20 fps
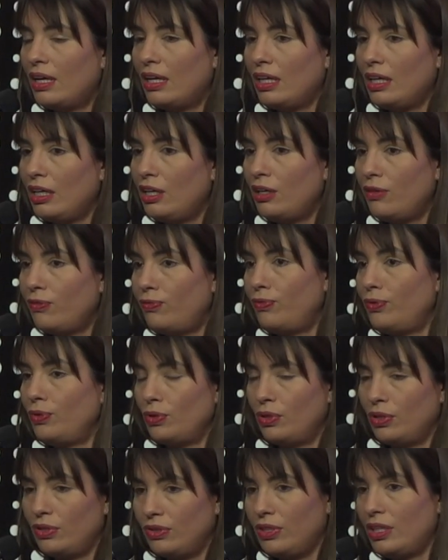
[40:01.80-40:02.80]
if
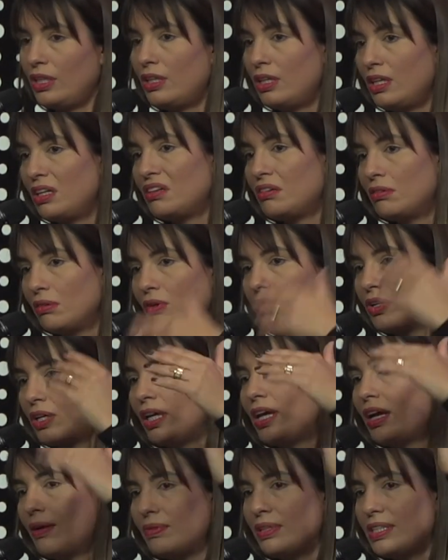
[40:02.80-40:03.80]
you're thinking,
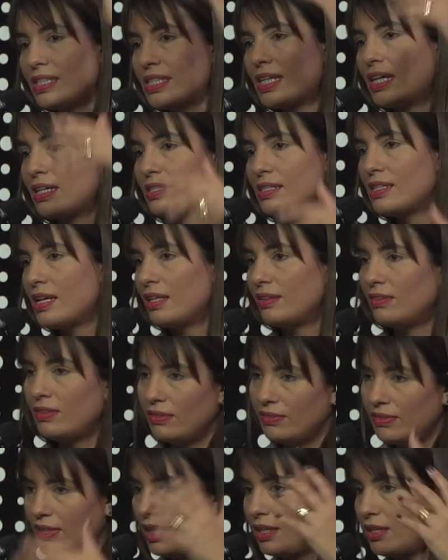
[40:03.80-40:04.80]
okay, I will discuss that
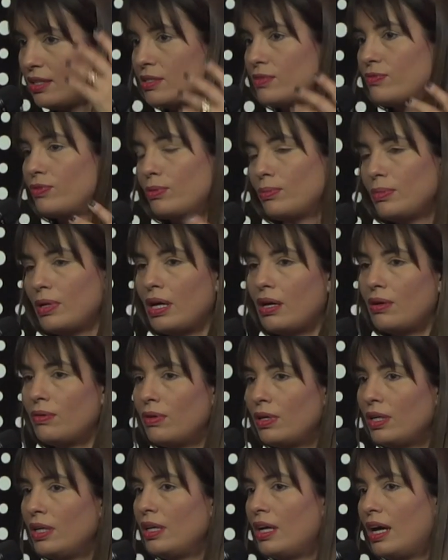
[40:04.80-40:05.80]
in 10 years from
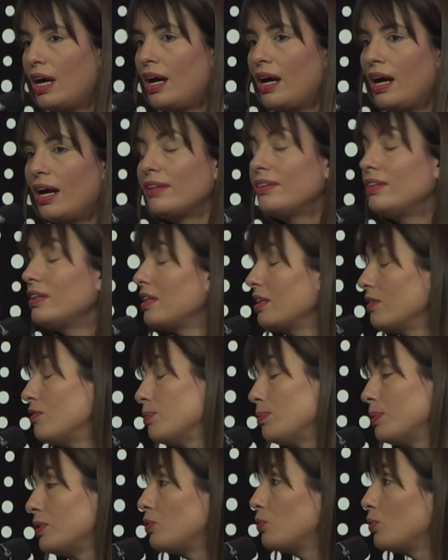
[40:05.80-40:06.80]
now, I think it
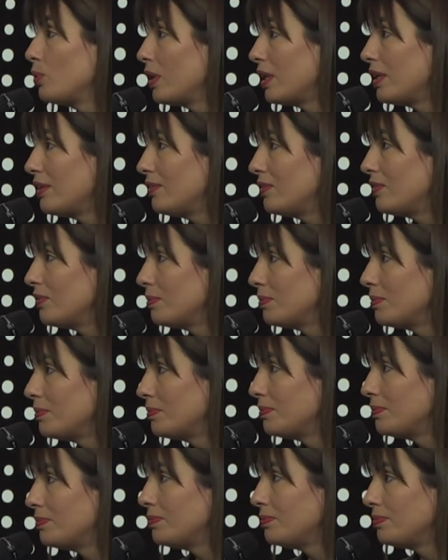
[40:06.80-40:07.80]
will be too late,
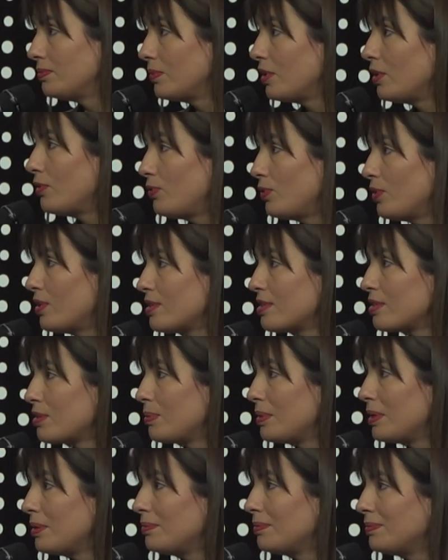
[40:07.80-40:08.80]
if you
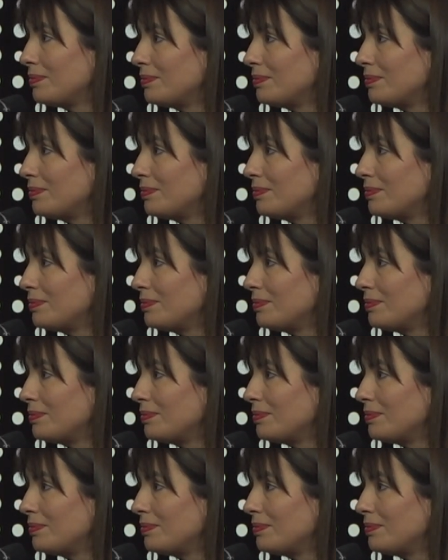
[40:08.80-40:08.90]
ask me.